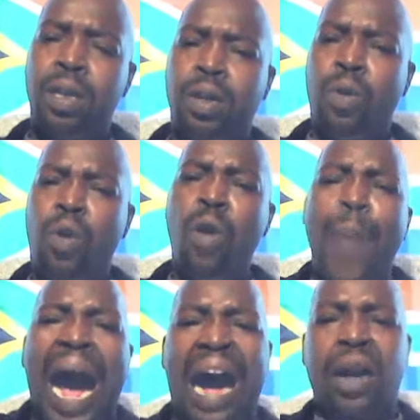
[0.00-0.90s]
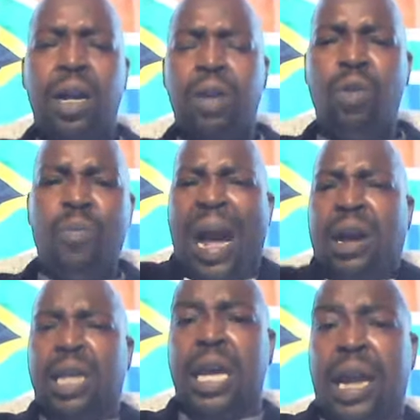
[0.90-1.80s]

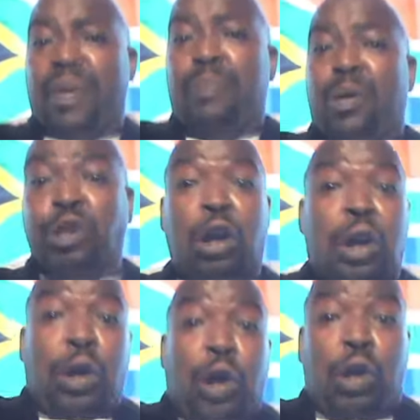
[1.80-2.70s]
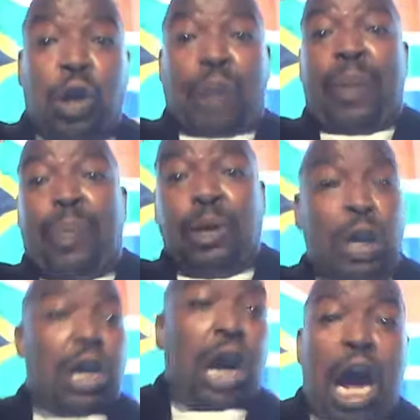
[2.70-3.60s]
Umang, Kiramaposa. Hey,
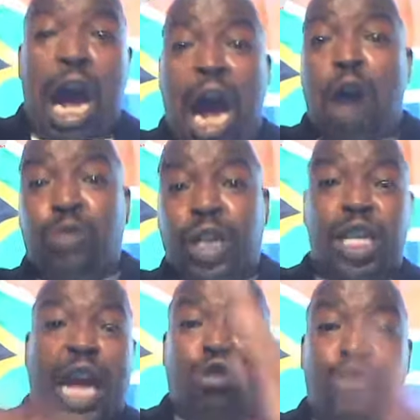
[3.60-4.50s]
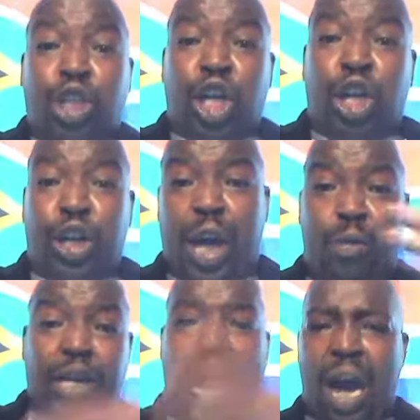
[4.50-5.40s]
Kiramaposa. I will deny you your children. I
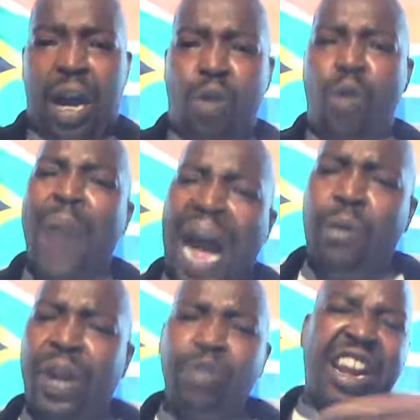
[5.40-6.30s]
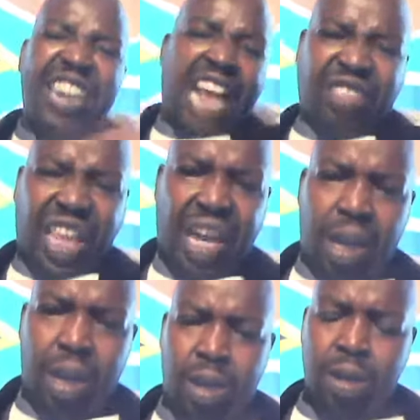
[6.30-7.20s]
will. Umang, you are
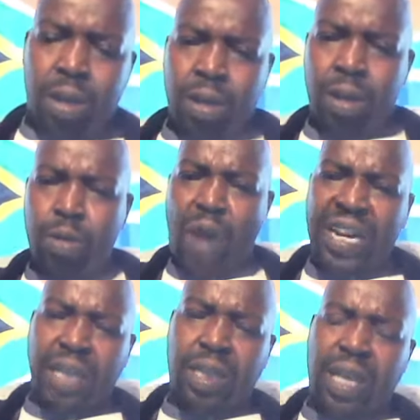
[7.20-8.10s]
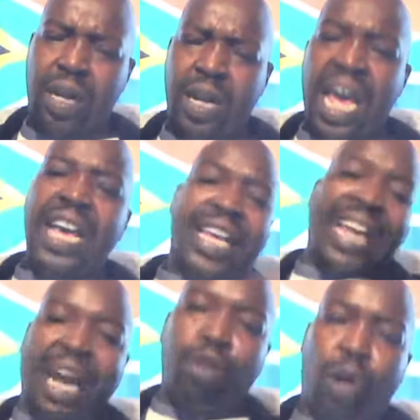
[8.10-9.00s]
nothing. You understand?
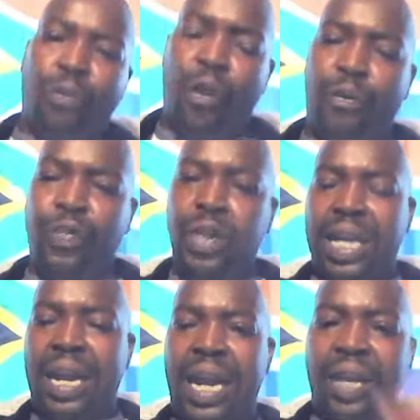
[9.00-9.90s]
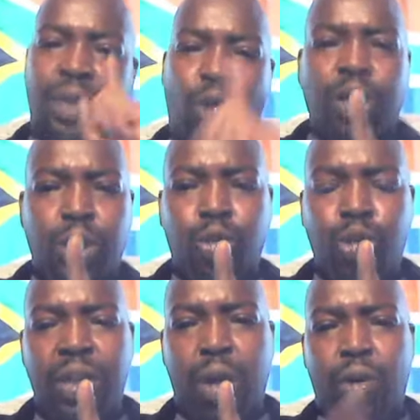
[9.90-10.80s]
Get out of office and let
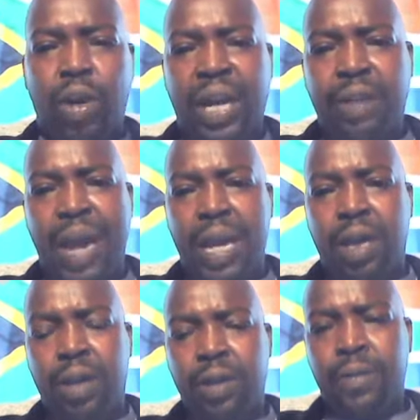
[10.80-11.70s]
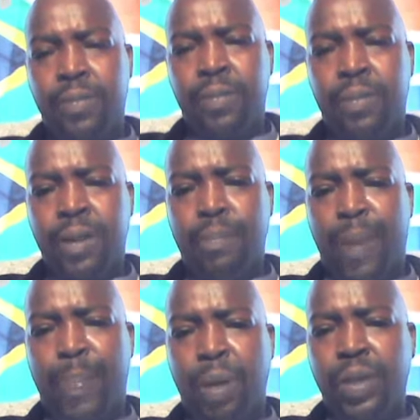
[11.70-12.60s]
constitutional order remain.
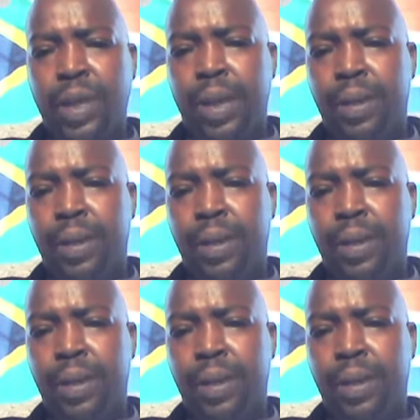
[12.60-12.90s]
Papa Ote.